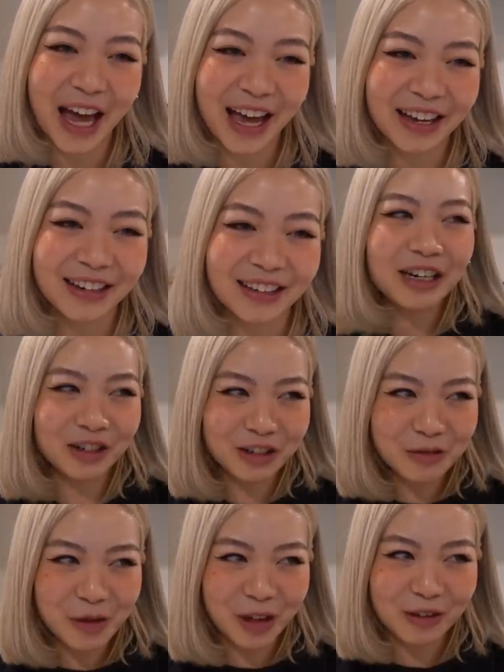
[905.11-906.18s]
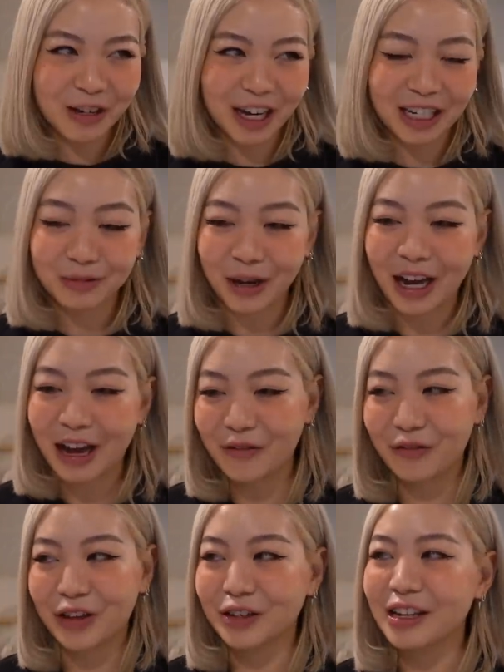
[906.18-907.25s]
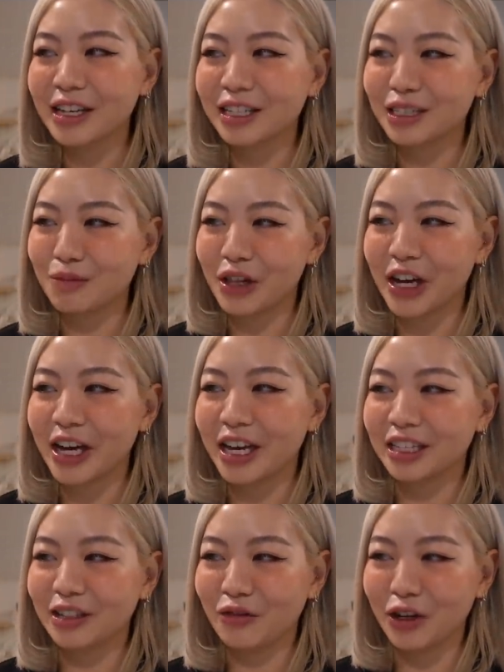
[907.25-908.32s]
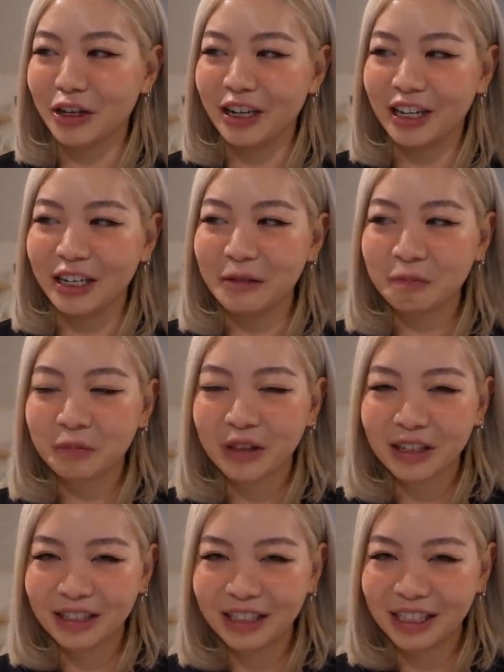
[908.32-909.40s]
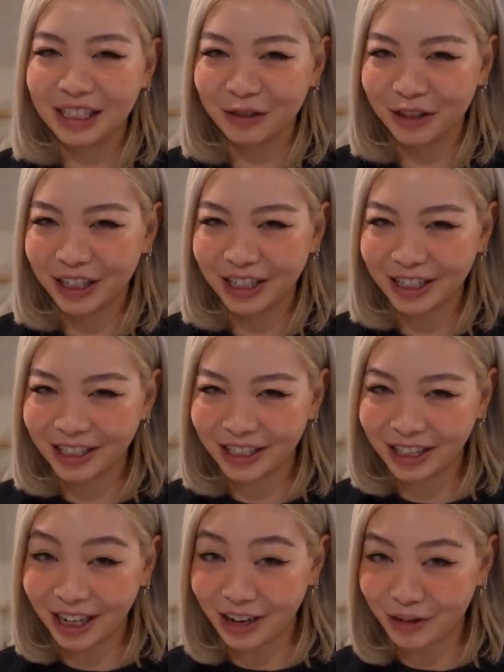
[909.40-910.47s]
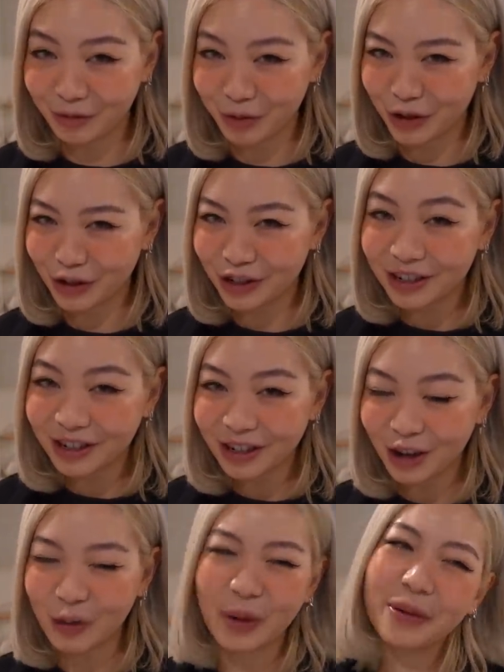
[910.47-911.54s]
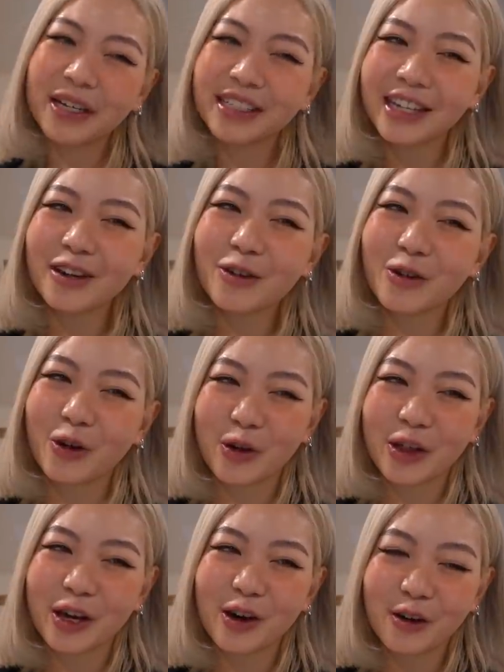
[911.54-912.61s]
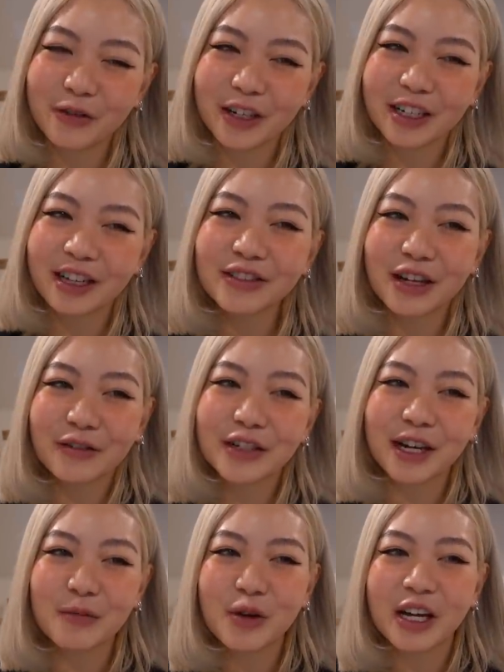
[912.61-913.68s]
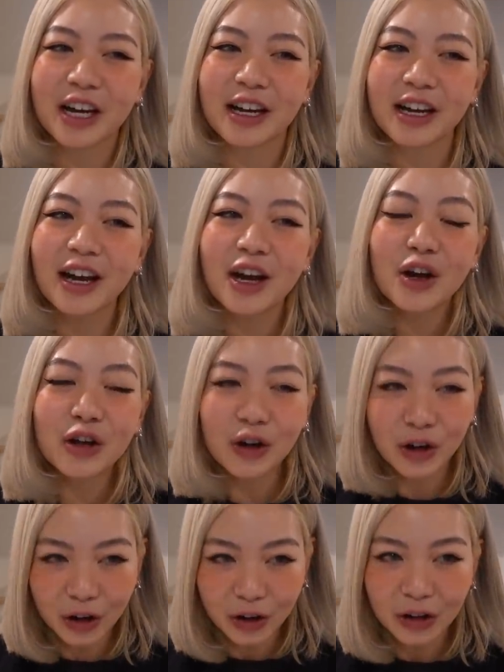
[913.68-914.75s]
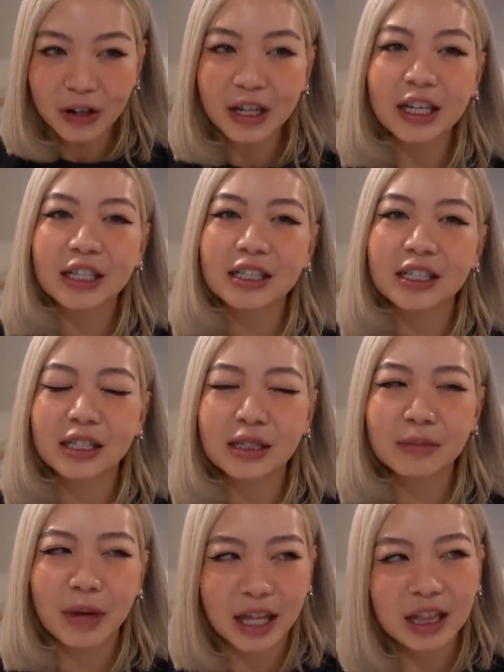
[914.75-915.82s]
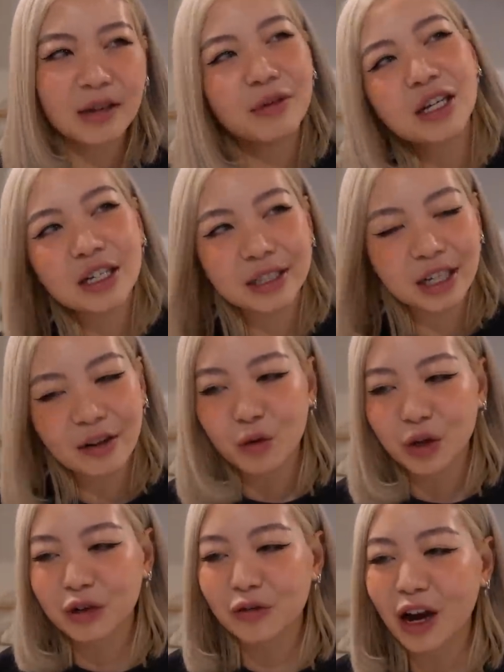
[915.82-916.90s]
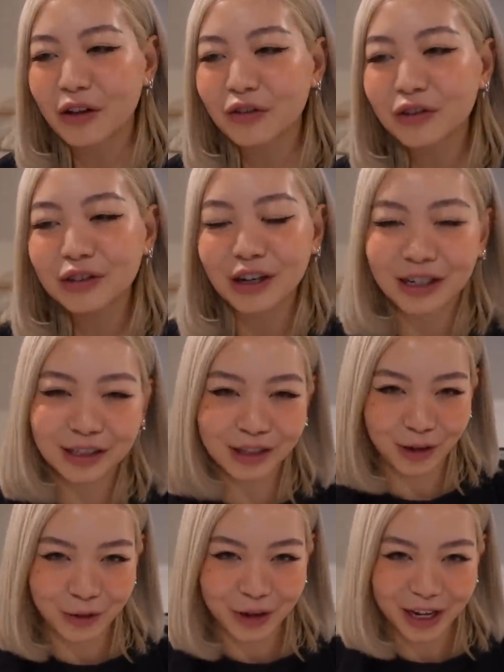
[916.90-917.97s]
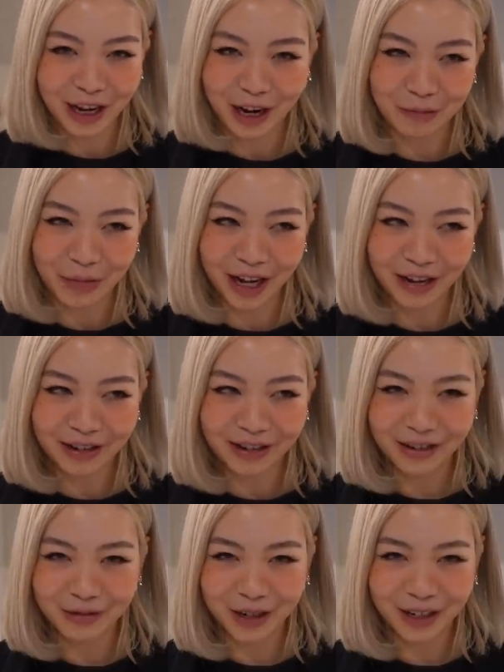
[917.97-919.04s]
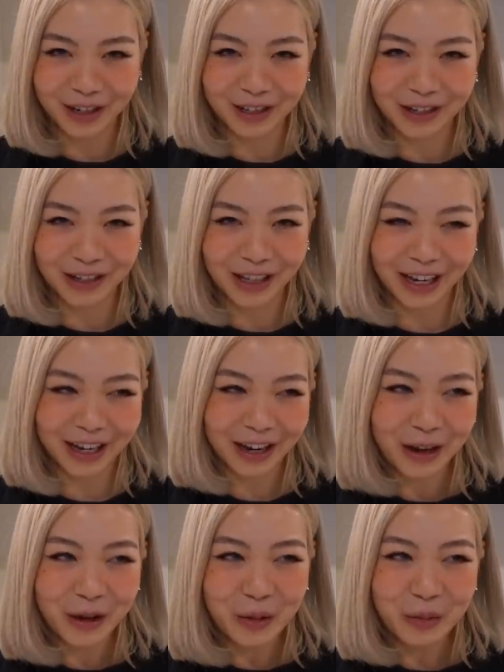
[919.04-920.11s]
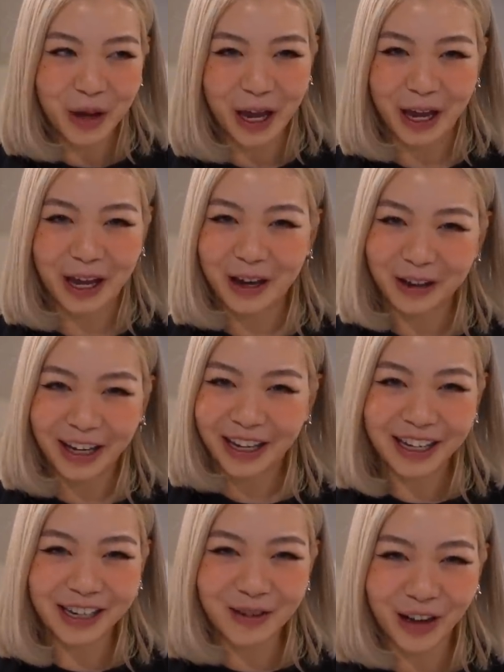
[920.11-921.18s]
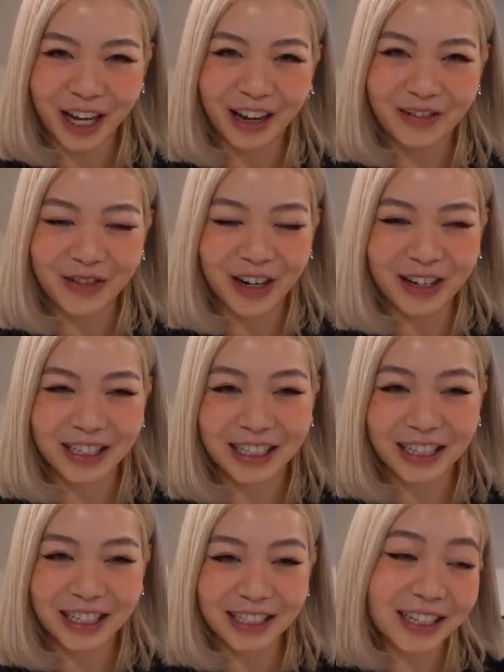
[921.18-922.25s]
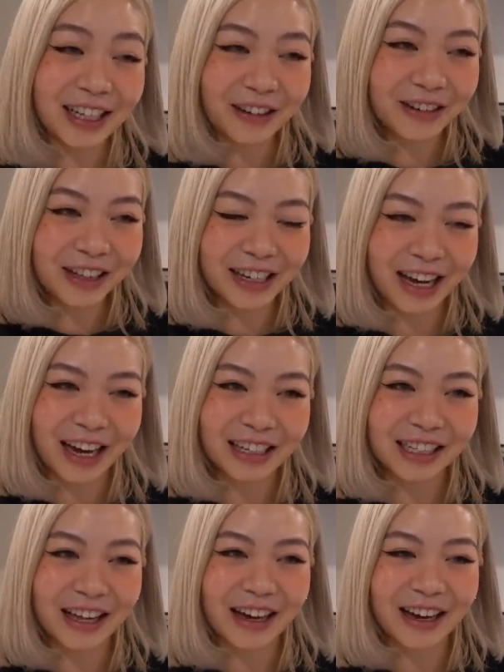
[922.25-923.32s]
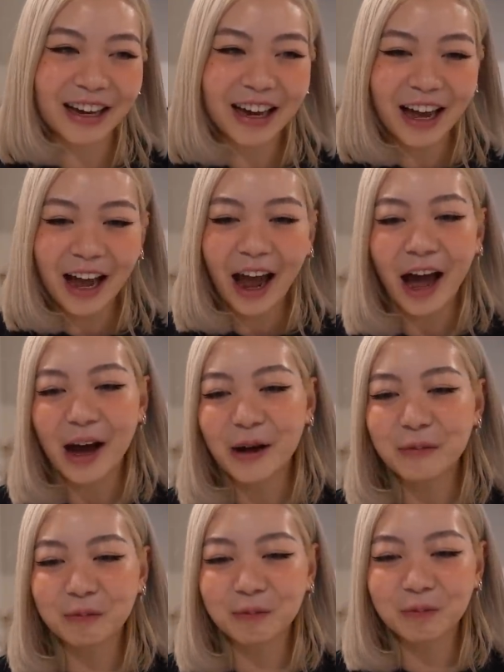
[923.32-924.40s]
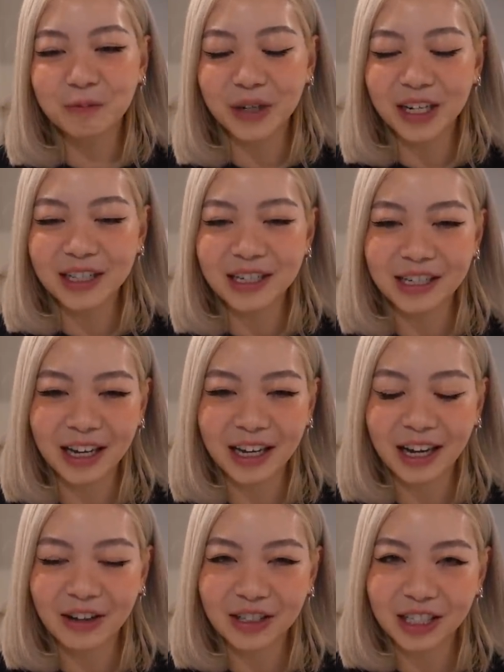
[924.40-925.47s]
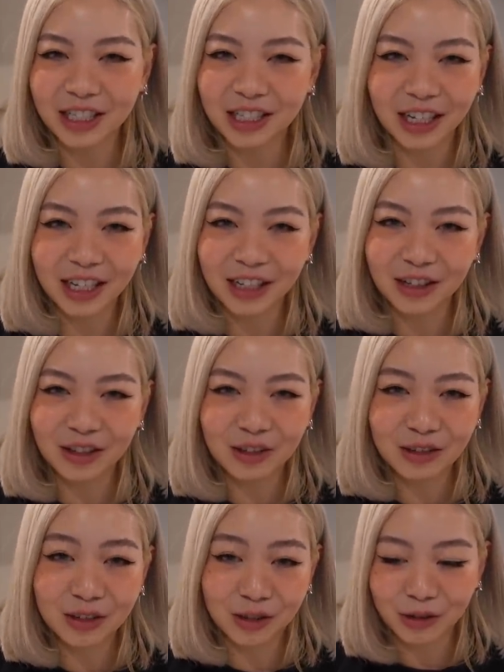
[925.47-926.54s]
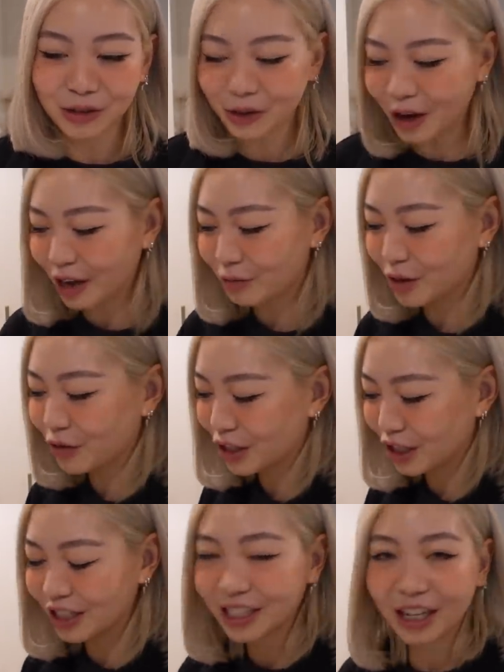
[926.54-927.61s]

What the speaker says: And I don't know about you guys, but I feel like supply has a very serious kind of mood. Or maybe because I don't go there often enough. So every time when I go, it's mainly because I've won a raffle. So I just go in and I'm like, oh, I'm here to like pay, or like here to pick up a pair of sneakers. And they're really nice there. But today I was just like, so happy for these.